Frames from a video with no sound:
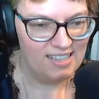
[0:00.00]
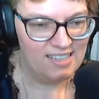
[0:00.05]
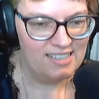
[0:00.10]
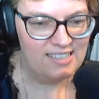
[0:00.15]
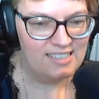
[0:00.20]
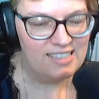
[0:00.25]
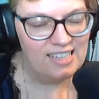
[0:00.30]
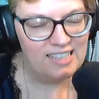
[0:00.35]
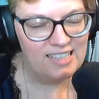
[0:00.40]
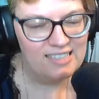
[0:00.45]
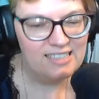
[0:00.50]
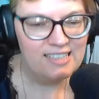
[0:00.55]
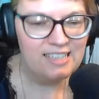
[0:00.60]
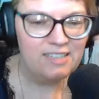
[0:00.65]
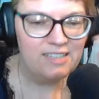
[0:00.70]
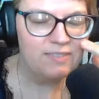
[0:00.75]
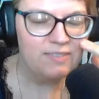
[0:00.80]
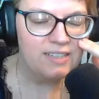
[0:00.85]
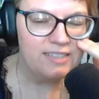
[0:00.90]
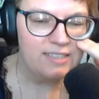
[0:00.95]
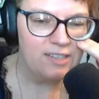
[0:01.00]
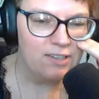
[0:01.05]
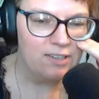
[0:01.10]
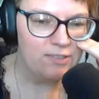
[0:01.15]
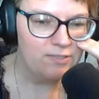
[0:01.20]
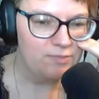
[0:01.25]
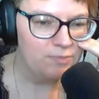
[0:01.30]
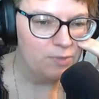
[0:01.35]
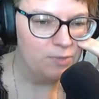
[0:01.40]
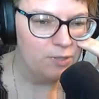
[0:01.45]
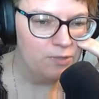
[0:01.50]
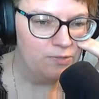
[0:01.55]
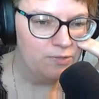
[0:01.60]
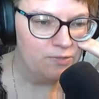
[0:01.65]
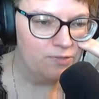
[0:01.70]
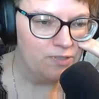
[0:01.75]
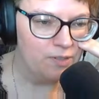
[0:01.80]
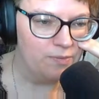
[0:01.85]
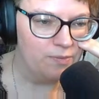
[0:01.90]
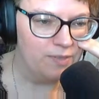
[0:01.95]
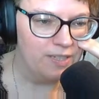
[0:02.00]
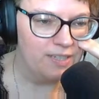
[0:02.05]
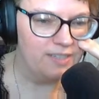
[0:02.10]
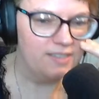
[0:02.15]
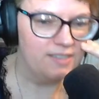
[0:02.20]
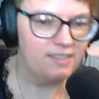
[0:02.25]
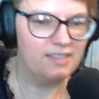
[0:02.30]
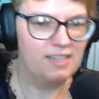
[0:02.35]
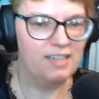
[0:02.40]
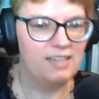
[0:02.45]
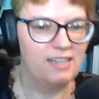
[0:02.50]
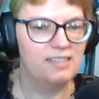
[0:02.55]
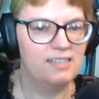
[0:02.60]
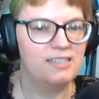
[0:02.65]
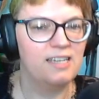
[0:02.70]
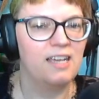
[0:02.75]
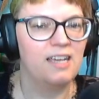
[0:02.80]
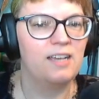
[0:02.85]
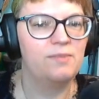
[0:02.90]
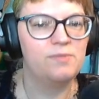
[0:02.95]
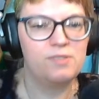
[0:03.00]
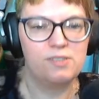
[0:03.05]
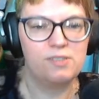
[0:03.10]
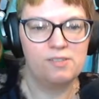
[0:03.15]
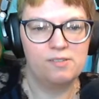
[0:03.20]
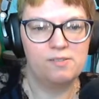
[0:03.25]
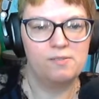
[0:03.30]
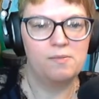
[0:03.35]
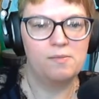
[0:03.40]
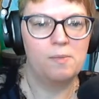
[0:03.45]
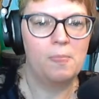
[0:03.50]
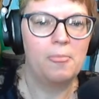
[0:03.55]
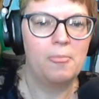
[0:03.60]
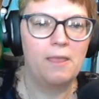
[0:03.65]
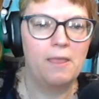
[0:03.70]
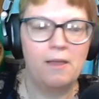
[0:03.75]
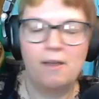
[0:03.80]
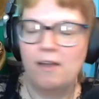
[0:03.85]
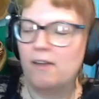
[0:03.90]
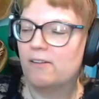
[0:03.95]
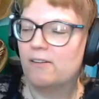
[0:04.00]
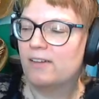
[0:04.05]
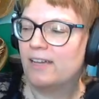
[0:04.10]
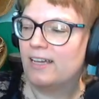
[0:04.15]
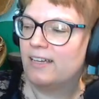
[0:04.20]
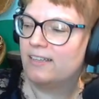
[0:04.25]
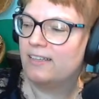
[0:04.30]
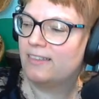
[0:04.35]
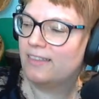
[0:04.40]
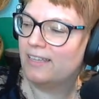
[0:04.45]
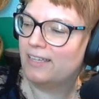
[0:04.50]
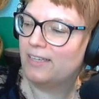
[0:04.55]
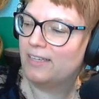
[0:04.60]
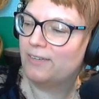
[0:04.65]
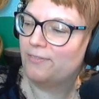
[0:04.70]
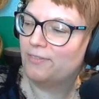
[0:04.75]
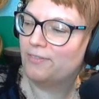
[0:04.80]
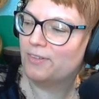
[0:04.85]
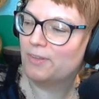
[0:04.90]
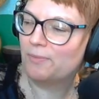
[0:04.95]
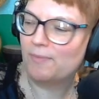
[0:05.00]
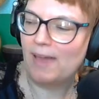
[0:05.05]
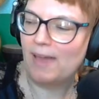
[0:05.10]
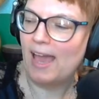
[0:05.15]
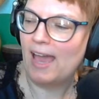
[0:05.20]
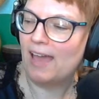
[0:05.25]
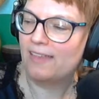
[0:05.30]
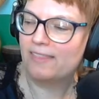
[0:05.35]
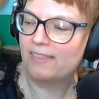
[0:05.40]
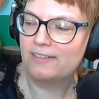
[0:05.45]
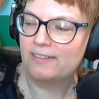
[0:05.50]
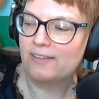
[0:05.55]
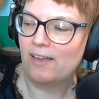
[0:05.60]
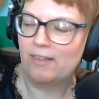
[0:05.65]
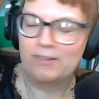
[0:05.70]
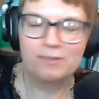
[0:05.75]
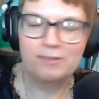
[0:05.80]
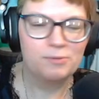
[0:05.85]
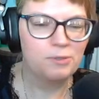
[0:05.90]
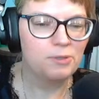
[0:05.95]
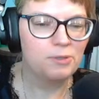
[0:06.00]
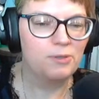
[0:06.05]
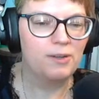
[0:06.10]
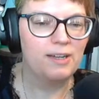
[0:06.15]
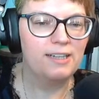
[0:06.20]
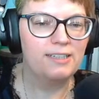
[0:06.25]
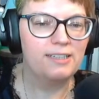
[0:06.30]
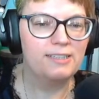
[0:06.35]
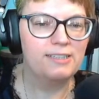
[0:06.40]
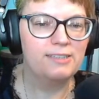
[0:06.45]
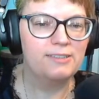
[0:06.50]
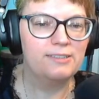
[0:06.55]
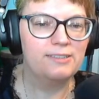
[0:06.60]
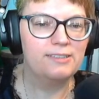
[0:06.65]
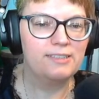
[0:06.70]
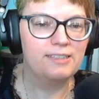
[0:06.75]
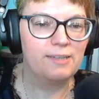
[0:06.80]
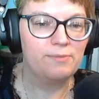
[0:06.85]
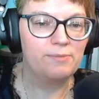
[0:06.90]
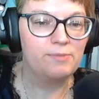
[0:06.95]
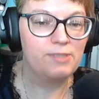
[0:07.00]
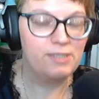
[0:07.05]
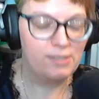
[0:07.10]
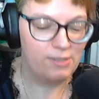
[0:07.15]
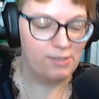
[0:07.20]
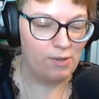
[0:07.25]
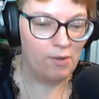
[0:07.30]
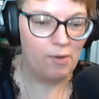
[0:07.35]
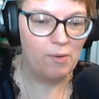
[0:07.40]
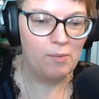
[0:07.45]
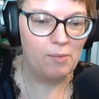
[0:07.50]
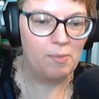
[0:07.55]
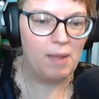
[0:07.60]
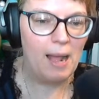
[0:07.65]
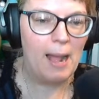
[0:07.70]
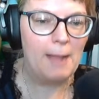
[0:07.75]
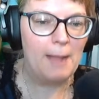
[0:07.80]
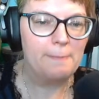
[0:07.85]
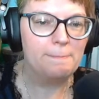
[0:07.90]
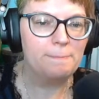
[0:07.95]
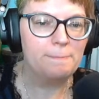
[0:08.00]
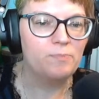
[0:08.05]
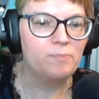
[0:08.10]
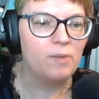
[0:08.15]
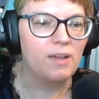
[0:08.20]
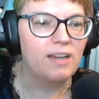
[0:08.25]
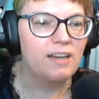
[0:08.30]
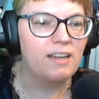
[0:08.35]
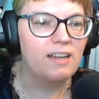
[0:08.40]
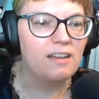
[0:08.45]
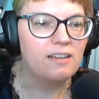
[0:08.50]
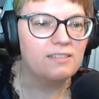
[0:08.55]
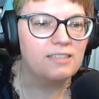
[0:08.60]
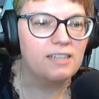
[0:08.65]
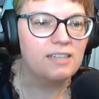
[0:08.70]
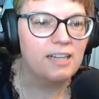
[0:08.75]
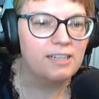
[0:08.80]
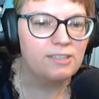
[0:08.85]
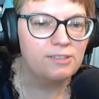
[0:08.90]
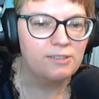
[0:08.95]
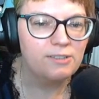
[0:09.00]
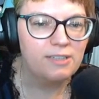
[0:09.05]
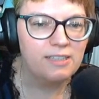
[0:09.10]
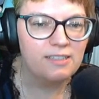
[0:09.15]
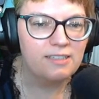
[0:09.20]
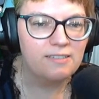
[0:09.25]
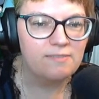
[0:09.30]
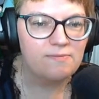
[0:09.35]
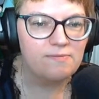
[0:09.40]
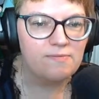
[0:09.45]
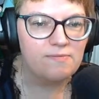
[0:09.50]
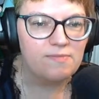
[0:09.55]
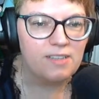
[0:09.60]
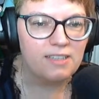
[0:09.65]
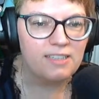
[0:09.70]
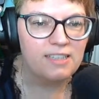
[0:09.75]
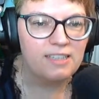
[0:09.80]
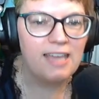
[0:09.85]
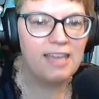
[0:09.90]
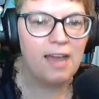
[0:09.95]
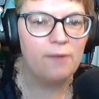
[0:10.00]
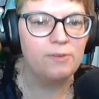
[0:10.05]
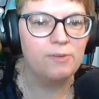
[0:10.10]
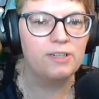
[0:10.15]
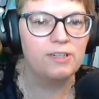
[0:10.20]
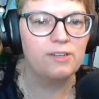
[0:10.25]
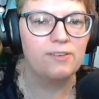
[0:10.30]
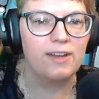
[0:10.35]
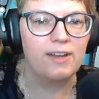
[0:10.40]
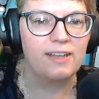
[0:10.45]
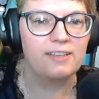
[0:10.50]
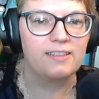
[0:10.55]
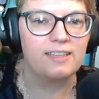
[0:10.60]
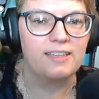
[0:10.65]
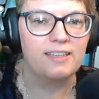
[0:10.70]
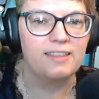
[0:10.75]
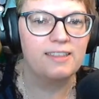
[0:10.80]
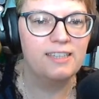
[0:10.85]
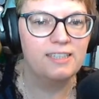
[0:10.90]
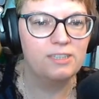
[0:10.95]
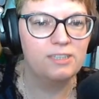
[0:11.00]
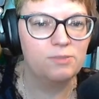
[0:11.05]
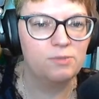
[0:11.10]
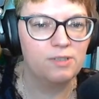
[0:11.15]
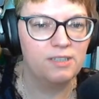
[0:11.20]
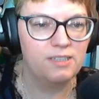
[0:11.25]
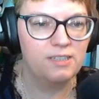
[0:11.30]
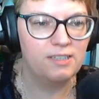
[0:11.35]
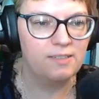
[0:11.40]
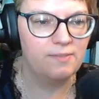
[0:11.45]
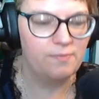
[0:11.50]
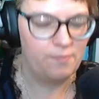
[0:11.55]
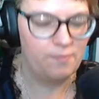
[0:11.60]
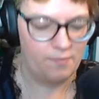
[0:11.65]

not seeing myself move from it anytime soon. Okay, thank you for the math, Atala. Real quietude. I'm so bad. But did I do it? I did that one correctly. This one,